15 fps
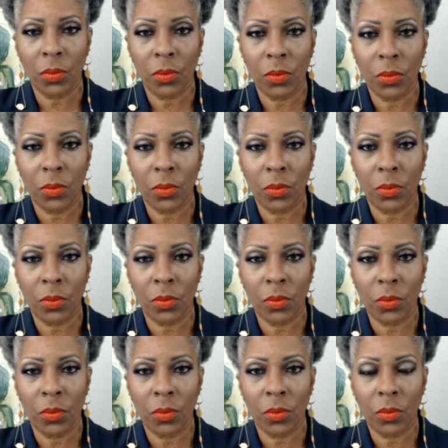
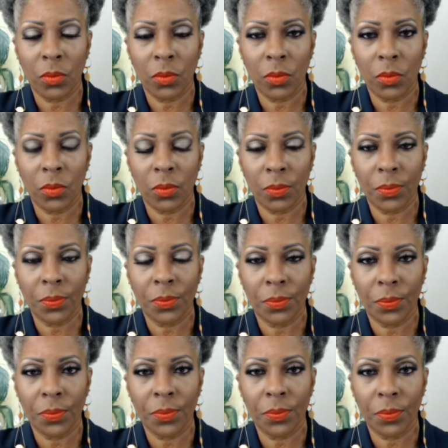
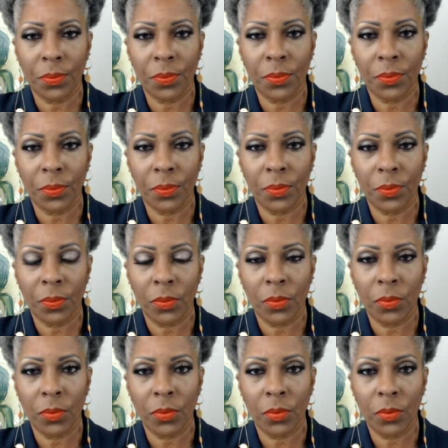
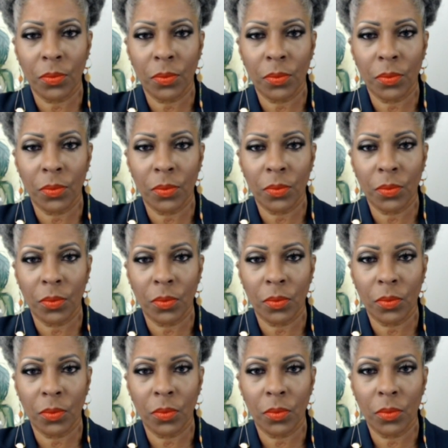
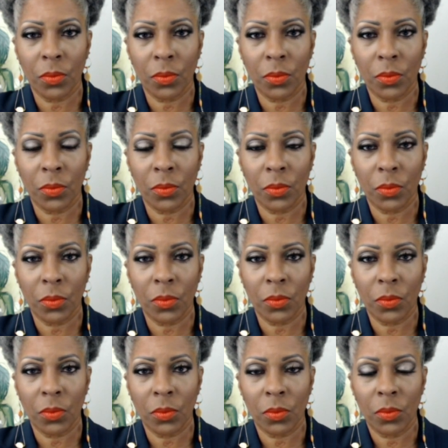
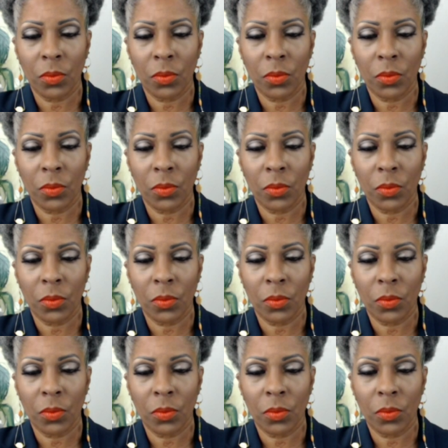No words are spoken by the person on screen.